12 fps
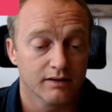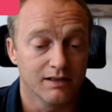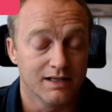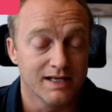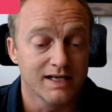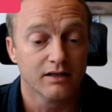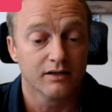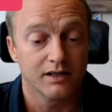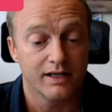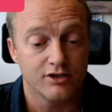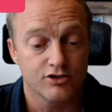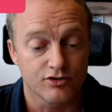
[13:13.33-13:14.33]
legal
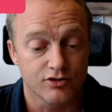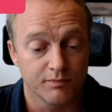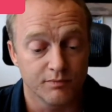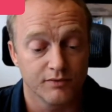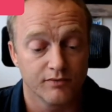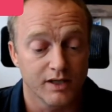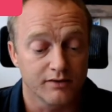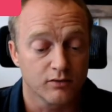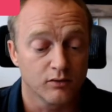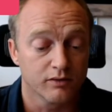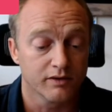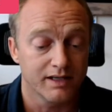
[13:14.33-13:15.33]
relationship that's
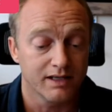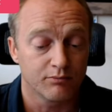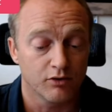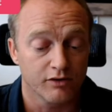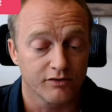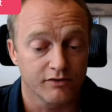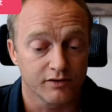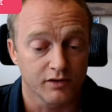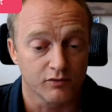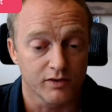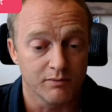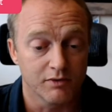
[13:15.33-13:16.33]
called a data
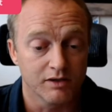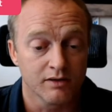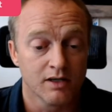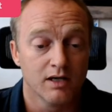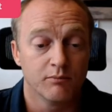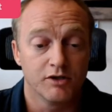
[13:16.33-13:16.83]
processing agreement